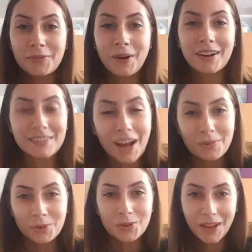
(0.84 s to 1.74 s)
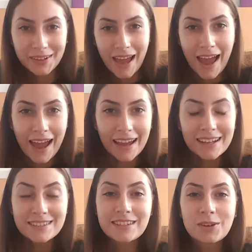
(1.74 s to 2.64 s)
everyone, hope you're all
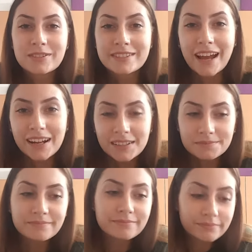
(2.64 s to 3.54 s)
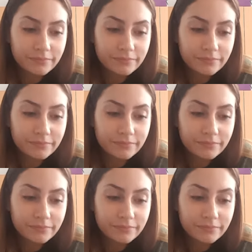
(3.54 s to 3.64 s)
okay. So today